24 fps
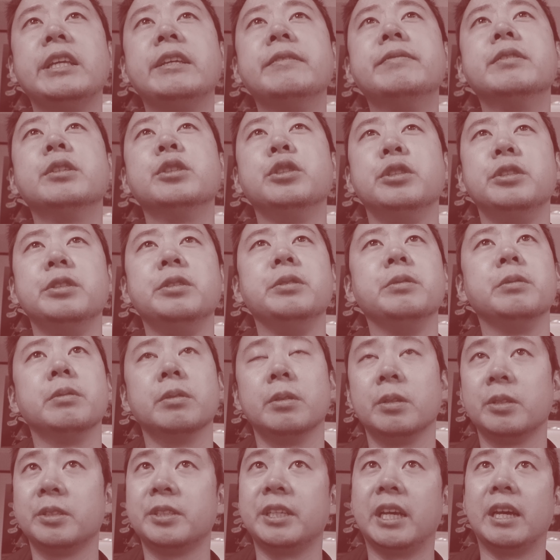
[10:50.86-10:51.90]
evil Duke
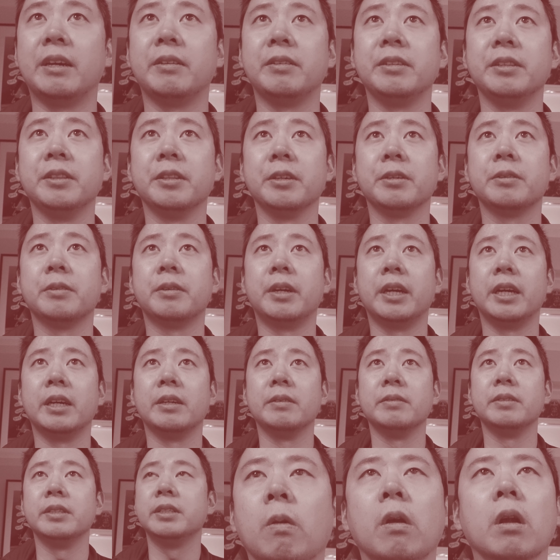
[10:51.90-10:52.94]
looks out in the
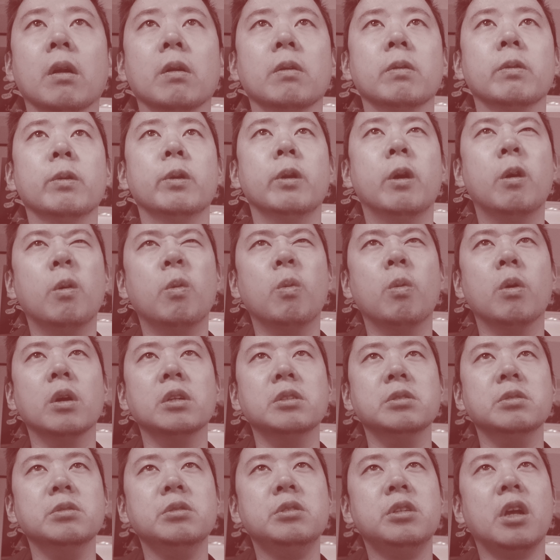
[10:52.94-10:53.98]
crowd. Will no
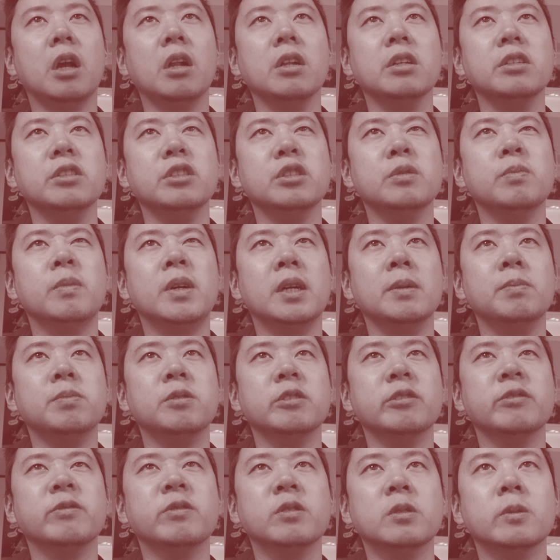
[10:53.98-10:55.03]
one challenge my
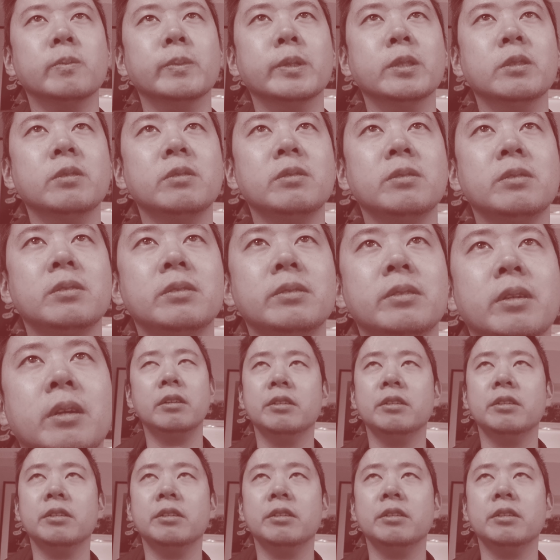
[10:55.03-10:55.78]
performance?